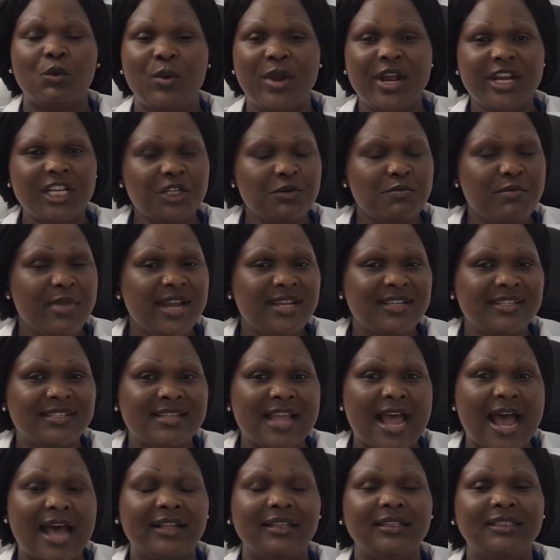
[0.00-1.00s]
which means
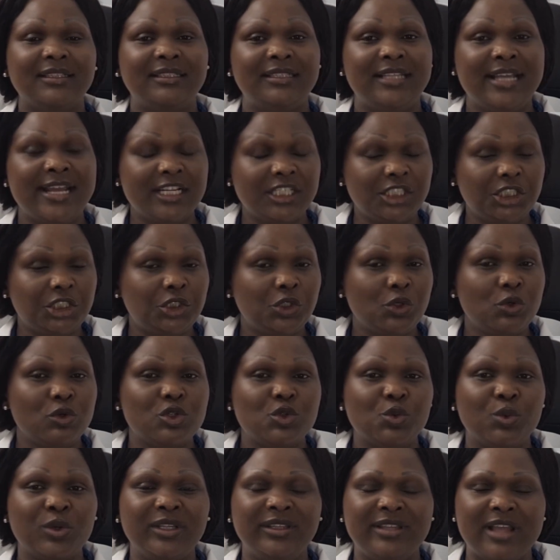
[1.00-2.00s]
that these
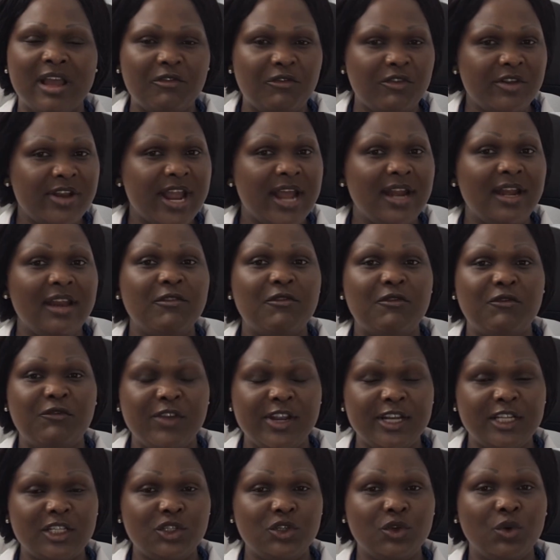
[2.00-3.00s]
shoes will definitely
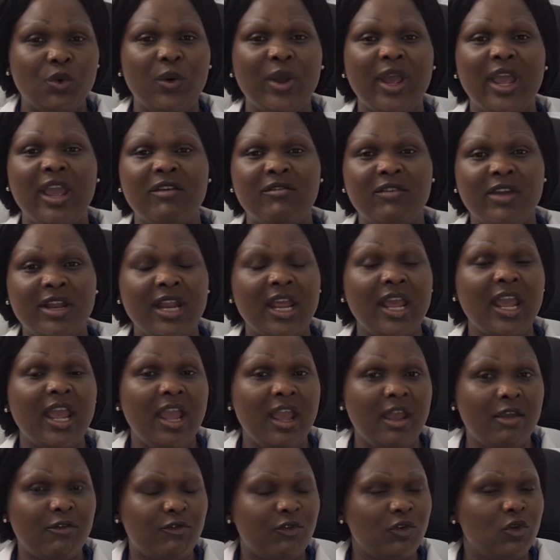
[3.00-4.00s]
fit you even
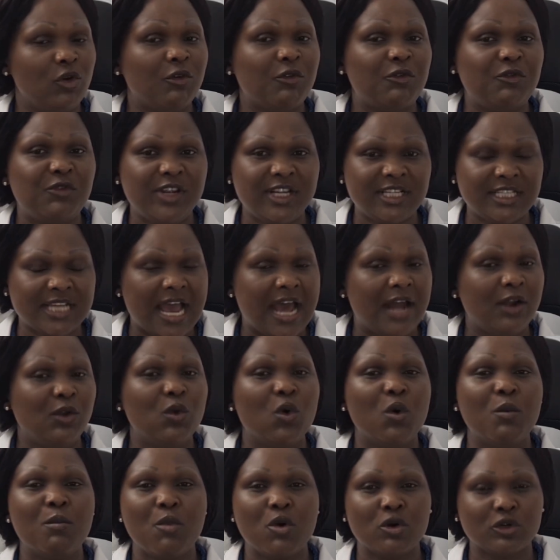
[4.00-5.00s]
if your feet are
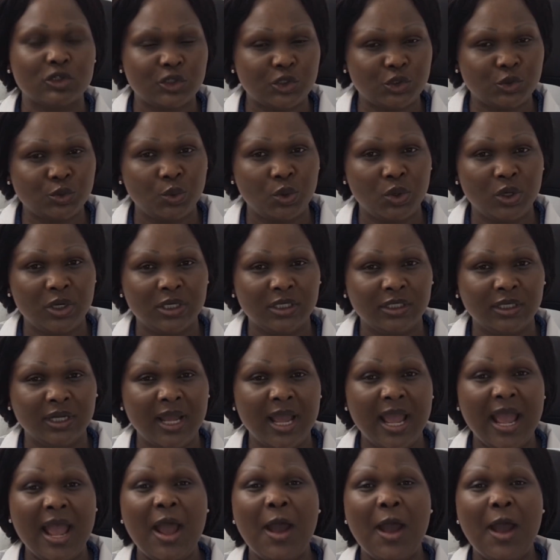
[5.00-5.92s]
no more swollen.